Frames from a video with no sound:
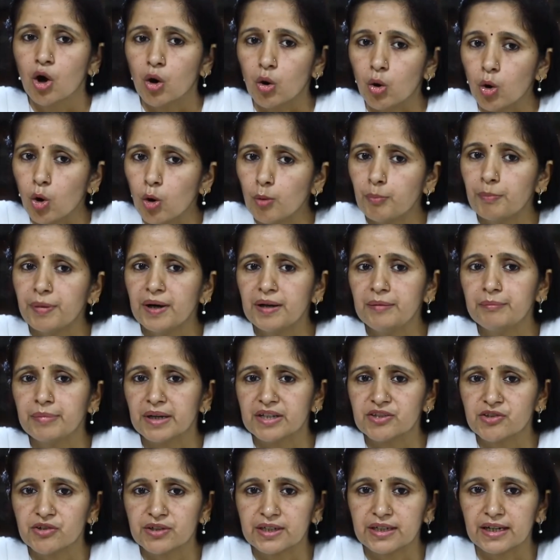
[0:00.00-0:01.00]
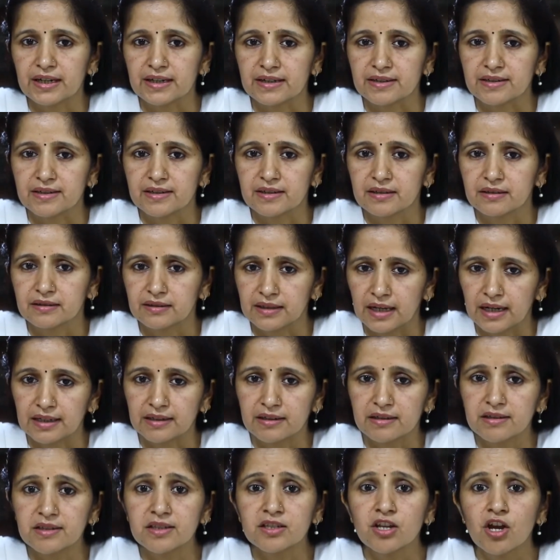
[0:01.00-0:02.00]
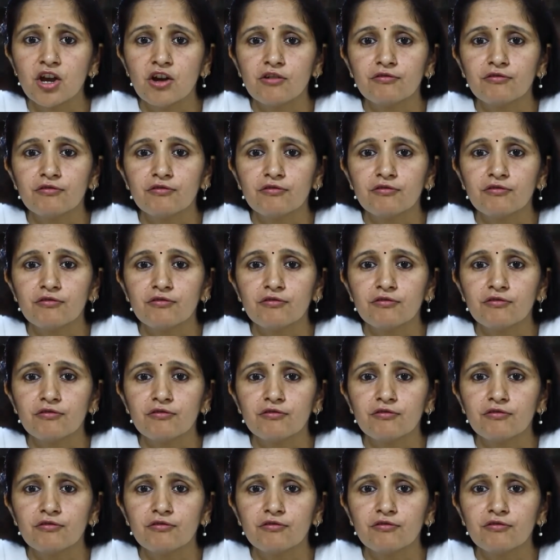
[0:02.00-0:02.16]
Open budget heads, that is